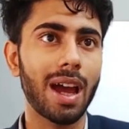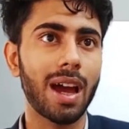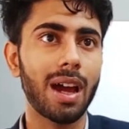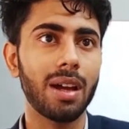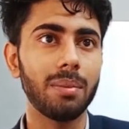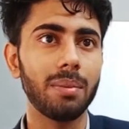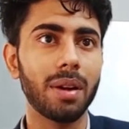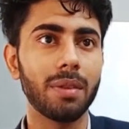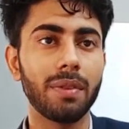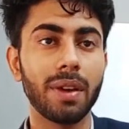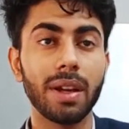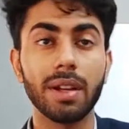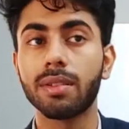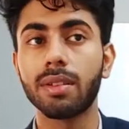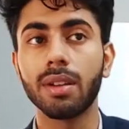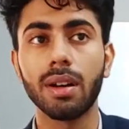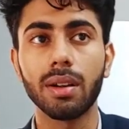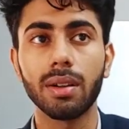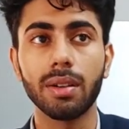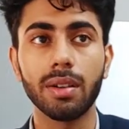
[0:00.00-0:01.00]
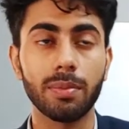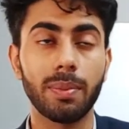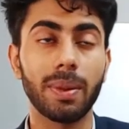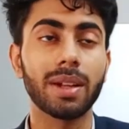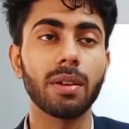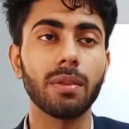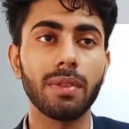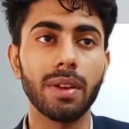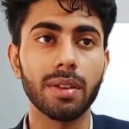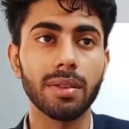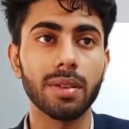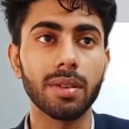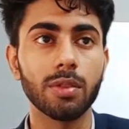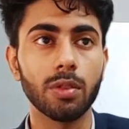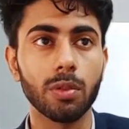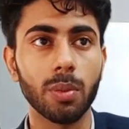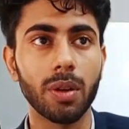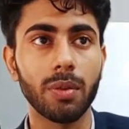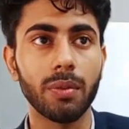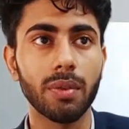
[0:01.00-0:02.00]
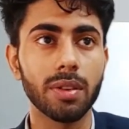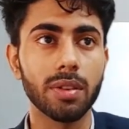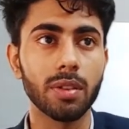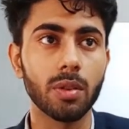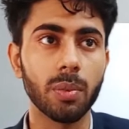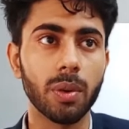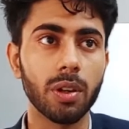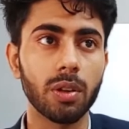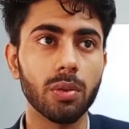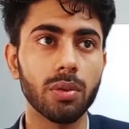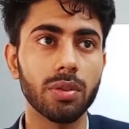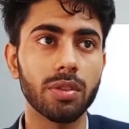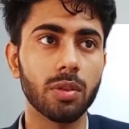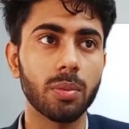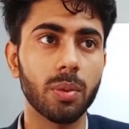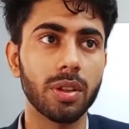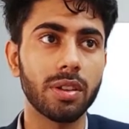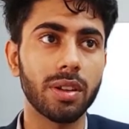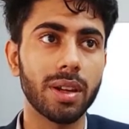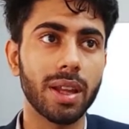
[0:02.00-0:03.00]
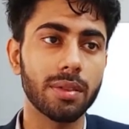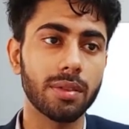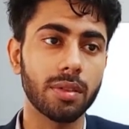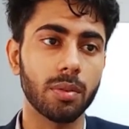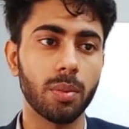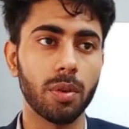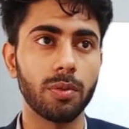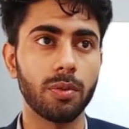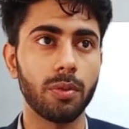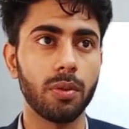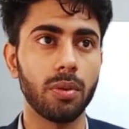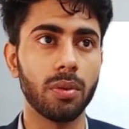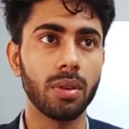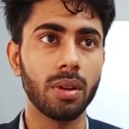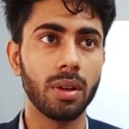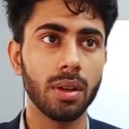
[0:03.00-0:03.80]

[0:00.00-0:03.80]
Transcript: and my weights are respective weights are 0 0.1, 0 0.2, 0 0.3 and 0 0.4.